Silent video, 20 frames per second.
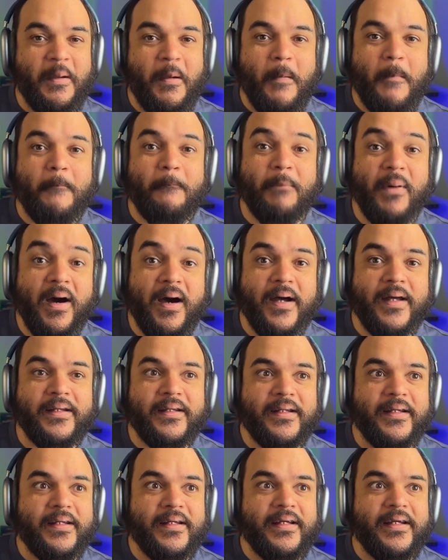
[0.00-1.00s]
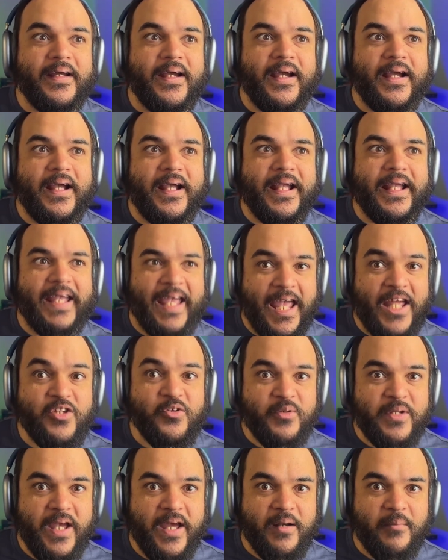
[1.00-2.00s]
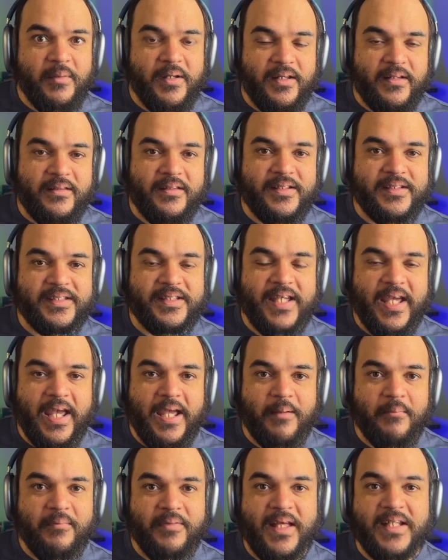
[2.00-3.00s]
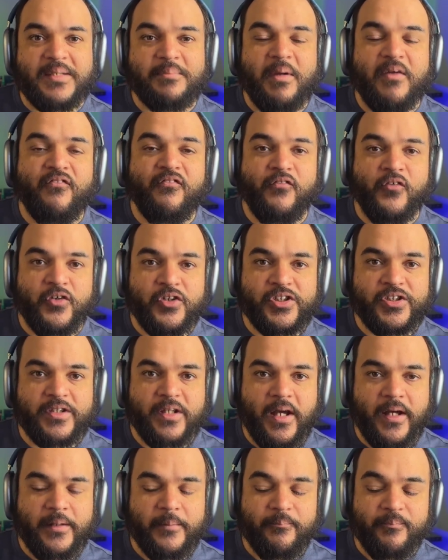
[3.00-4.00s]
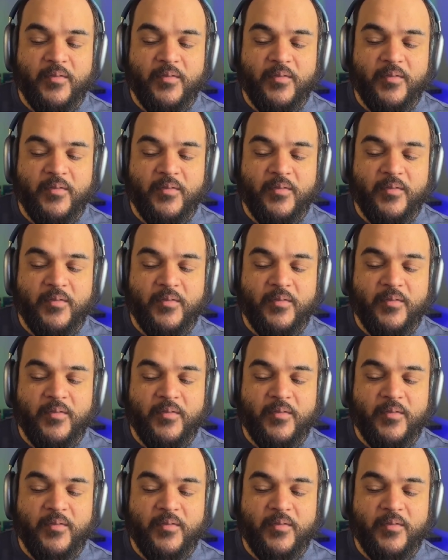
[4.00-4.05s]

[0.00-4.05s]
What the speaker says: But can you get them in this game? That's my first thought.